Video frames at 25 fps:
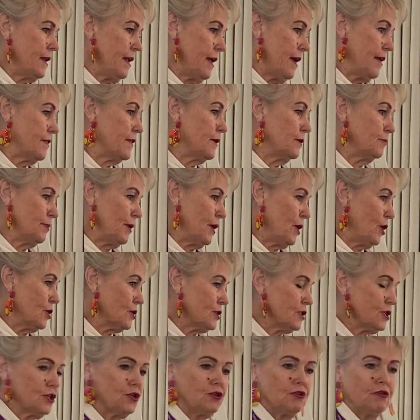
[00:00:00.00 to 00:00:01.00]
and there'll be
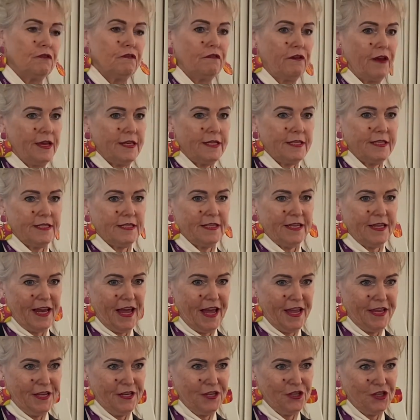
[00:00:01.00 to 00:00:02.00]
lots of new faces in our
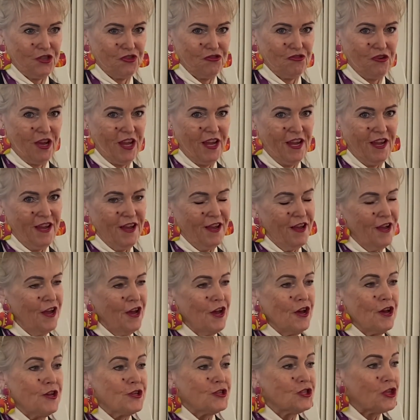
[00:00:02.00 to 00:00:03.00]
industry.
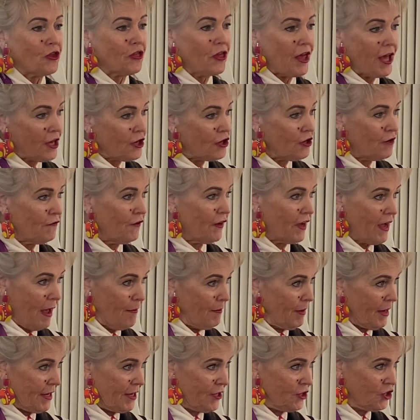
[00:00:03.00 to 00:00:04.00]
So thank you for
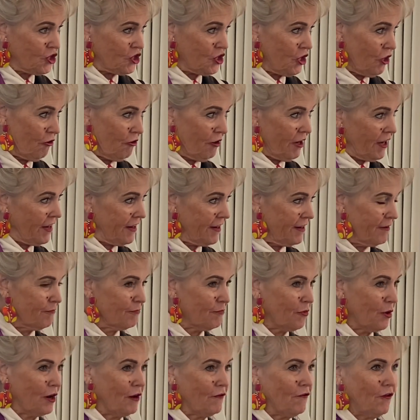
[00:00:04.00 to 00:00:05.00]
coming and sharing
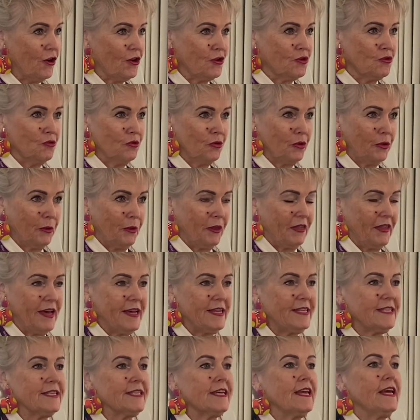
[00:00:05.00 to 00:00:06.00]
Boulevard North with
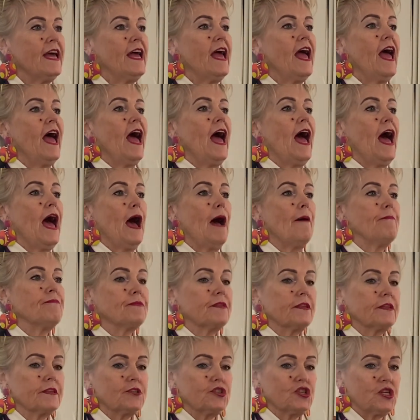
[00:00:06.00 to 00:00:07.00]
us.
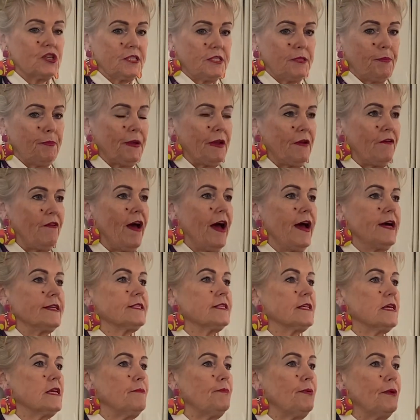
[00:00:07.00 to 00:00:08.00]
Just a bit of
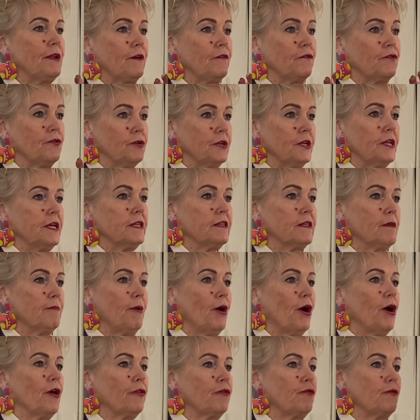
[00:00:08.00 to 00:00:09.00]
housekeeping. If you need the
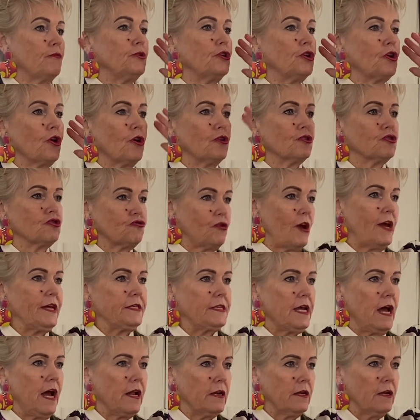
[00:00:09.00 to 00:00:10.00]
bathroom, you go straight
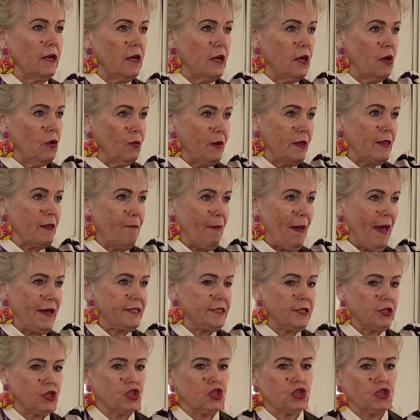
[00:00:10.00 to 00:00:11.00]
down where the
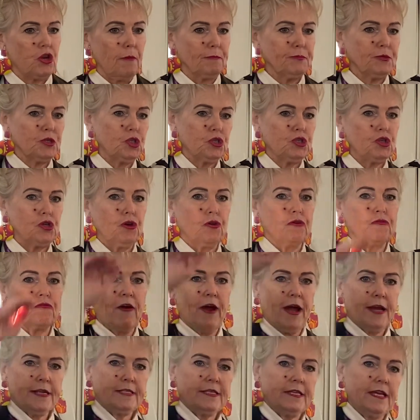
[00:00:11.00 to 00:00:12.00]
passage stops, you turn
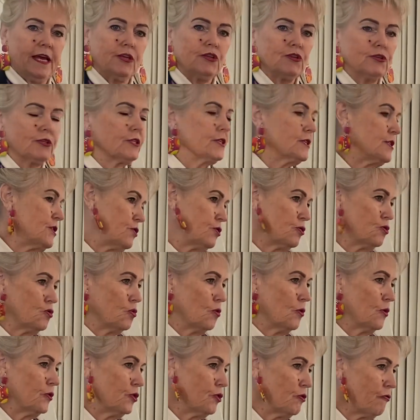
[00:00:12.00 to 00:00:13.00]
right, and you'll see the
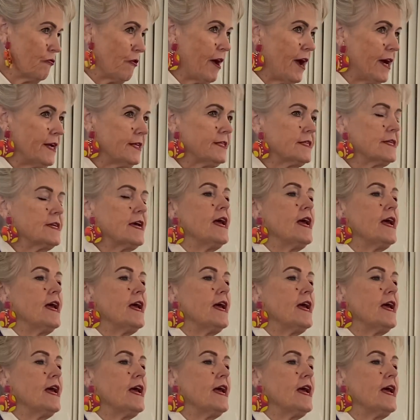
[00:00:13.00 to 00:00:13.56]
door on your right.